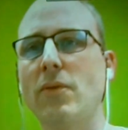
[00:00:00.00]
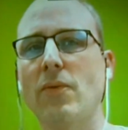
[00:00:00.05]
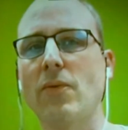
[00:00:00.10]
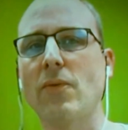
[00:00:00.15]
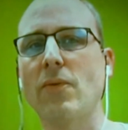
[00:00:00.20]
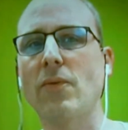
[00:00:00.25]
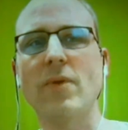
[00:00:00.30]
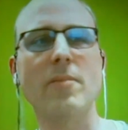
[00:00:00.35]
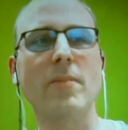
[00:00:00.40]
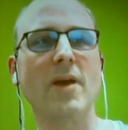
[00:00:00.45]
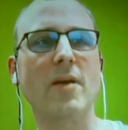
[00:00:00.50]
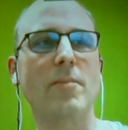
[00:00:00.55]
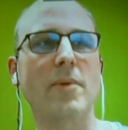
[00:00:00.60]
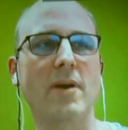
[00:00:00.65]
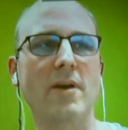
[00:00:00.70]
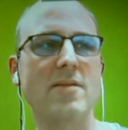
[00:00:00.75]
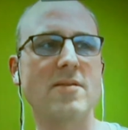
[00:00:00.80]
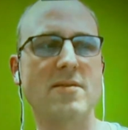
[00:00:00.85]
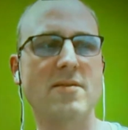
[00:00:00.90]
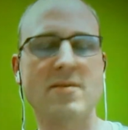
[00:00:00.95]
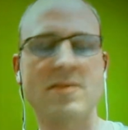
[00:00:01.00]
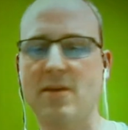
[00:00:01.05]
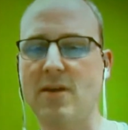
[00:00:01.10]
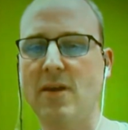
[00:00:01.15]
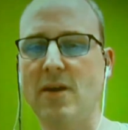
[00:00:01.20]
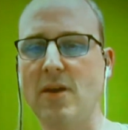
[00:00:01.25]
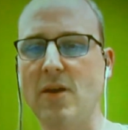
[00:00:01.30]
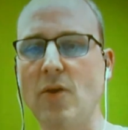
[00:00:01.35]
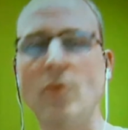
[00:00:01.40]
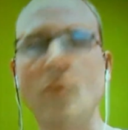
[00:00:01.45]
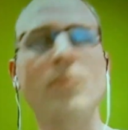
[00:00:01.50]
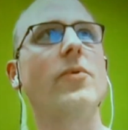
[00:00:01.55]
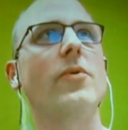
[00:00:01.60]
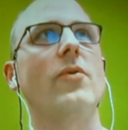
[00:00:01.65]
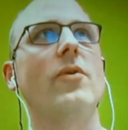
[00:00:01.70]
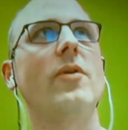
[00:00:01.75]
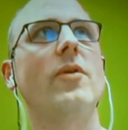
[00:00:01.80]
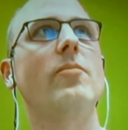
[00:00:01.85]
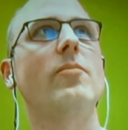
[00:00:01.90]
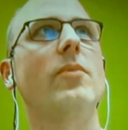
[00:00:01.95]
megabytes. I hope your
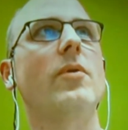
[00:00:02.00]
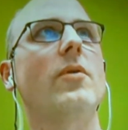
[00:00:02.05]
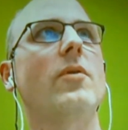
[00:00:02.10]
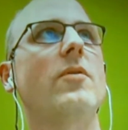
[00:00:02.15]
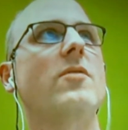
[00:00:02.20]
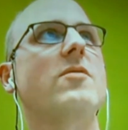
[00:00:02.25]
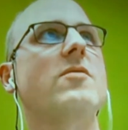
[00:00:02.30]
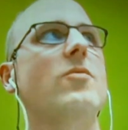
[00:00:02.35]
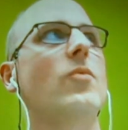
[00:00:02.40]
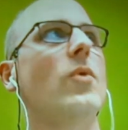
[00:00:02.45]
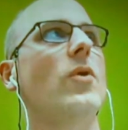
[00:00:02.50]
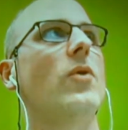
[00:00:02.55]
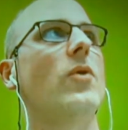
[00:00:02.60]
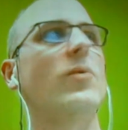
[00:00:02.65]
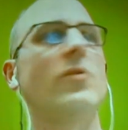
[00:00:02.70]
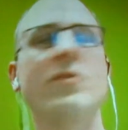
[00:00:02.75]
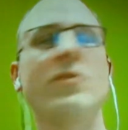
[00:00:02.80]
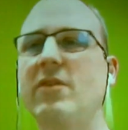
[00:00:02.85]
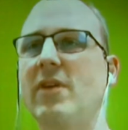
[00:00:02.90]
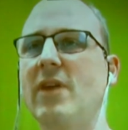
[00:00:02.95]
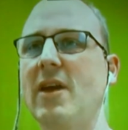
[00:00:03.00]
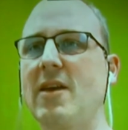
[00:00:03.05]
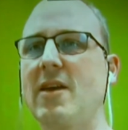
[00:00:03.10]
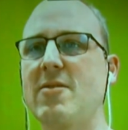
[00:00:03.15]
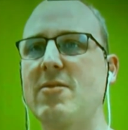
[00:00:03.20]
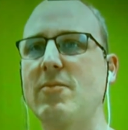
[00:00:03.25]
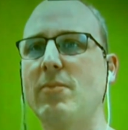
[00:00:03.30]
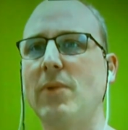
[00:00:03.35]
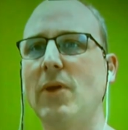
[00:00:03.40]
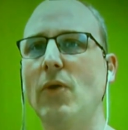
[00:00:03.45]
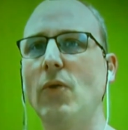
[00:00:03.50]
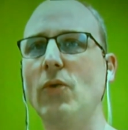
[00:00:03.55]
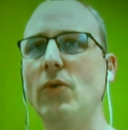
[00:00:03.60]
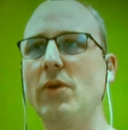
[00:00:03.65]
inbox won't explode.